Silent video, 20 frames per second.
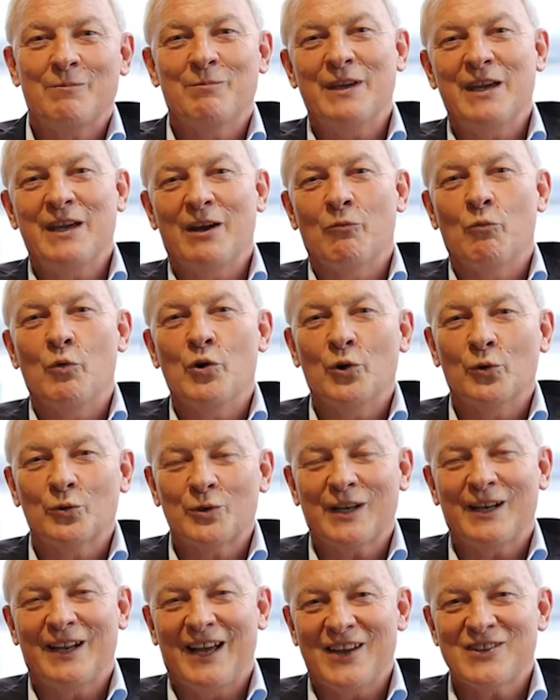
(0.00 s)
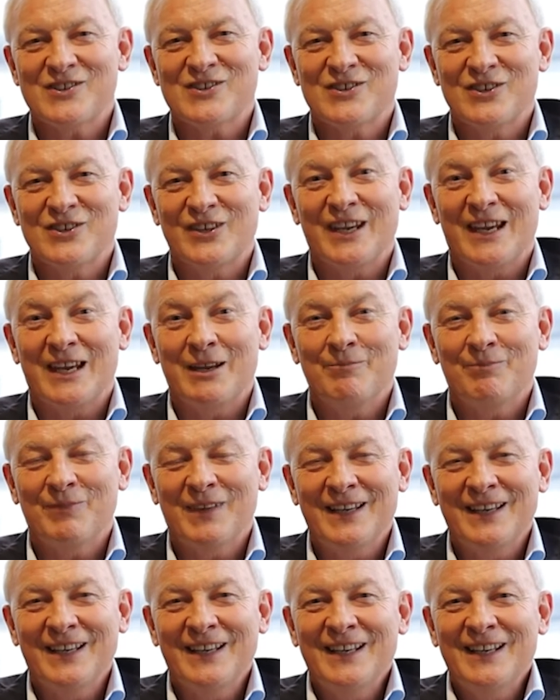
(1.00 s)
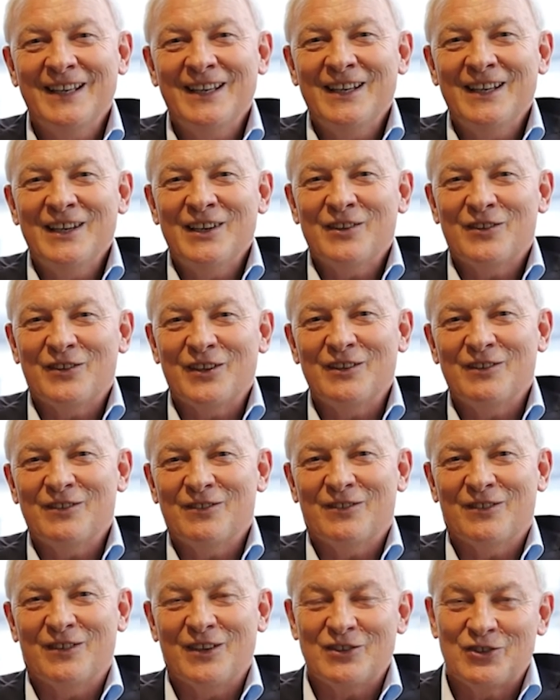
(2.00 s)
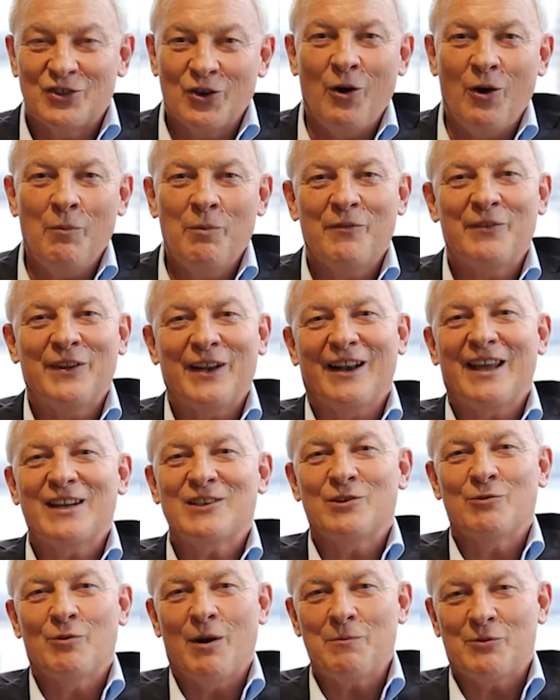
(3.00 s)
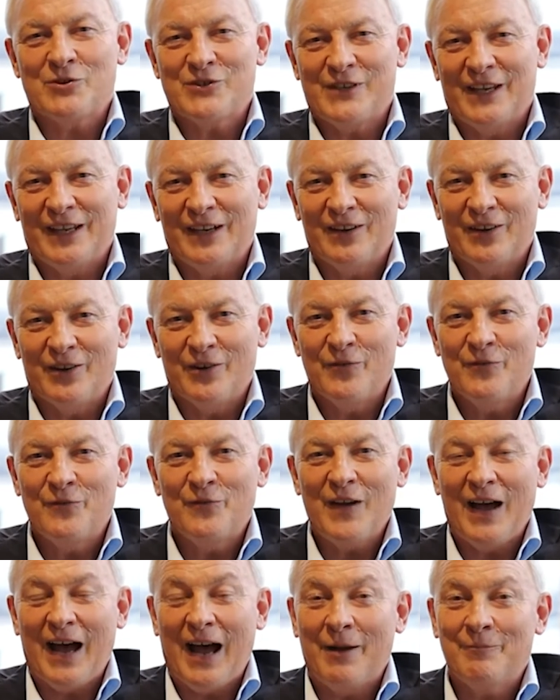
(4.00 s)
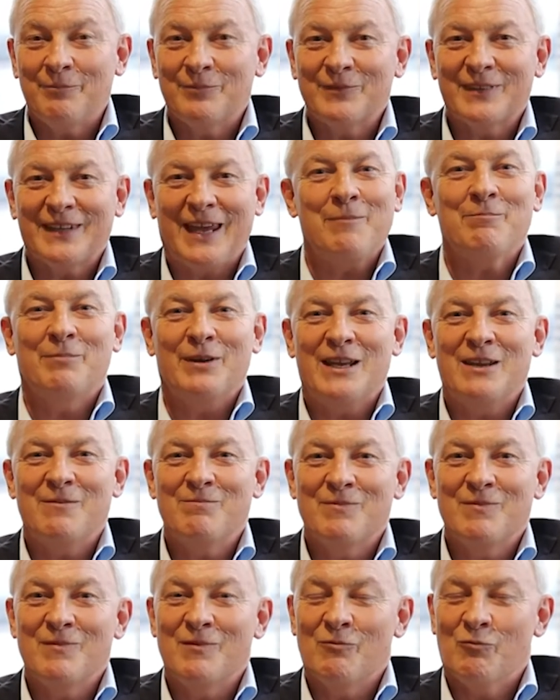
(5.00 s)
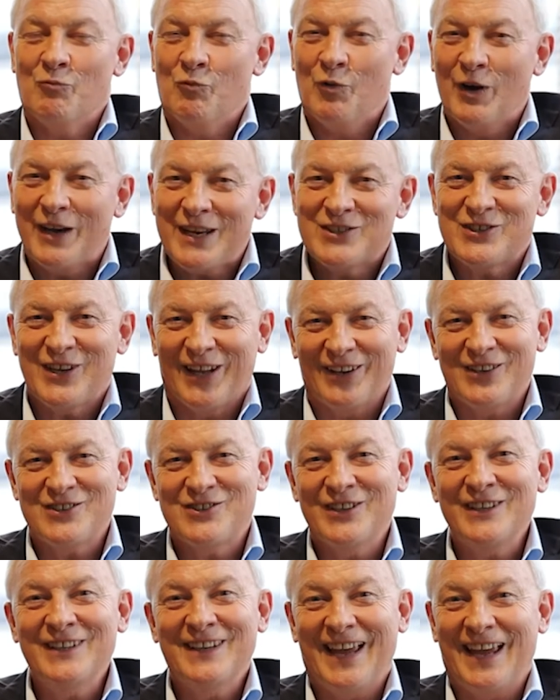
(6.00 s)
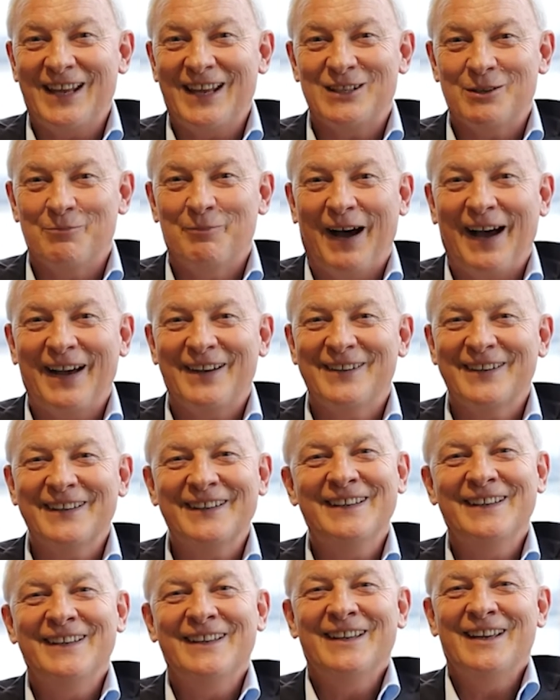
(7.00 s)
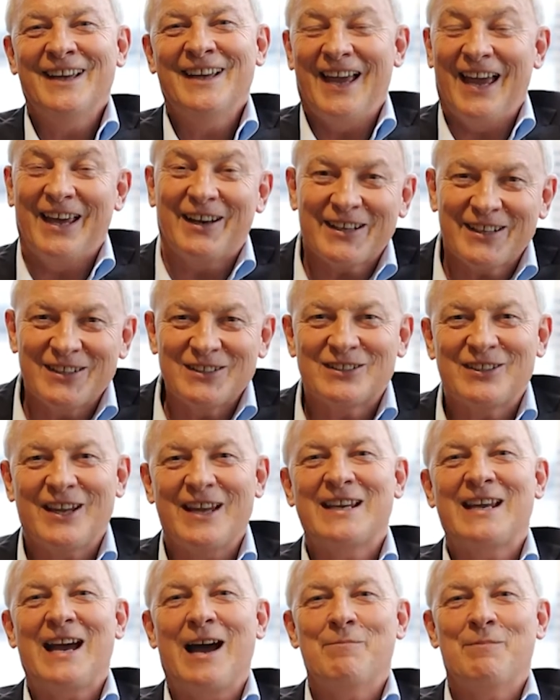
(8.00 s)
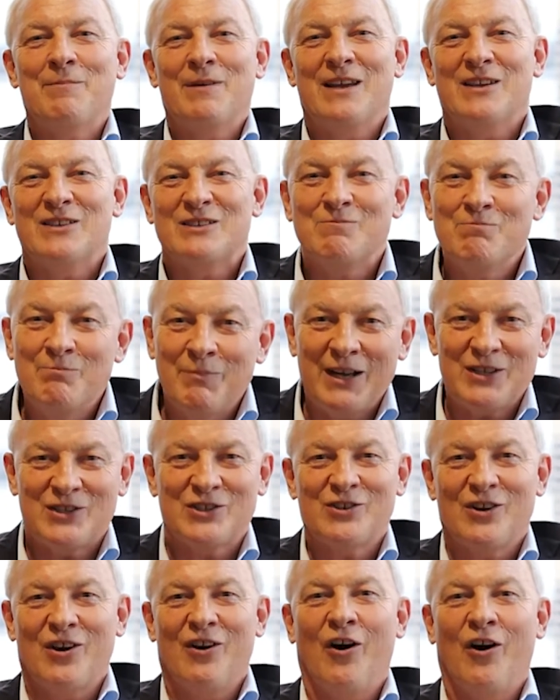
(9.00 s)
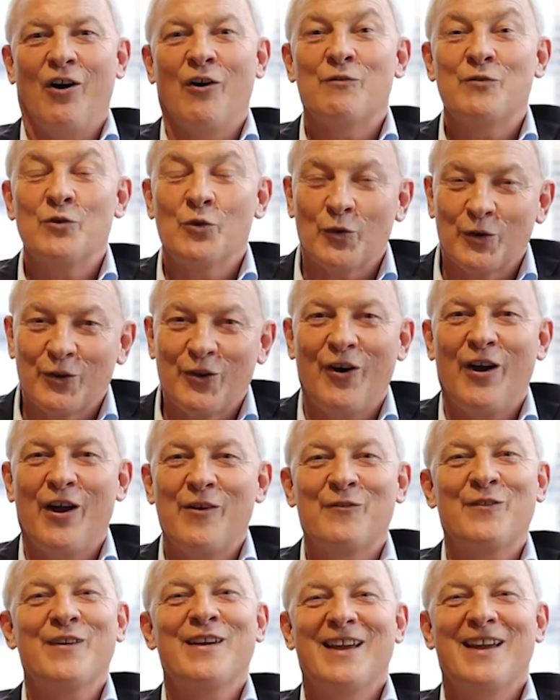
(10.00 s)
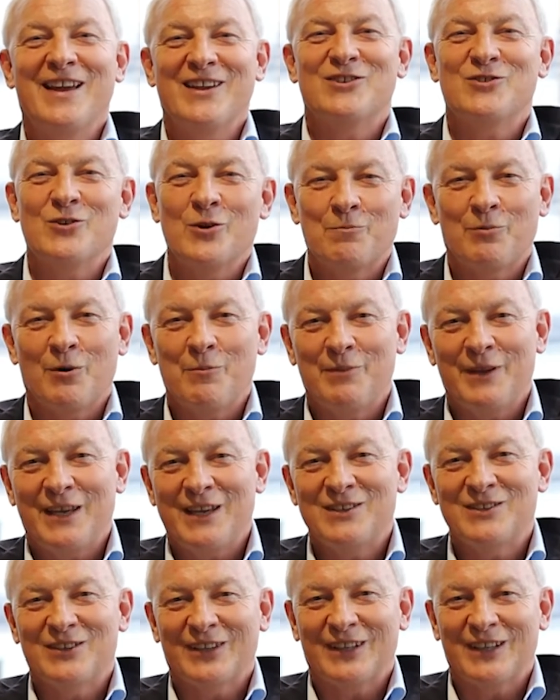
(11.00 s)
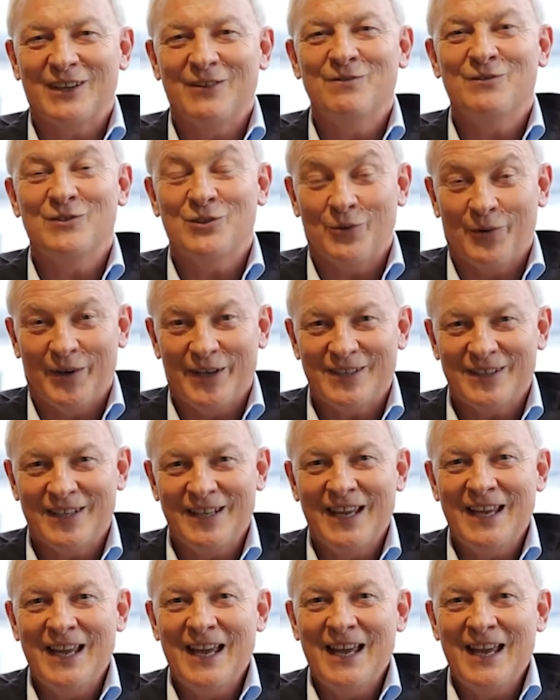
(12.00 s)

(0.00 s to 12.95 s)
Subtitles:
can be a world-class city. The job of an elected representative can be really challenging and demanding, and it can take up as much of your life as you're prepared to give to it.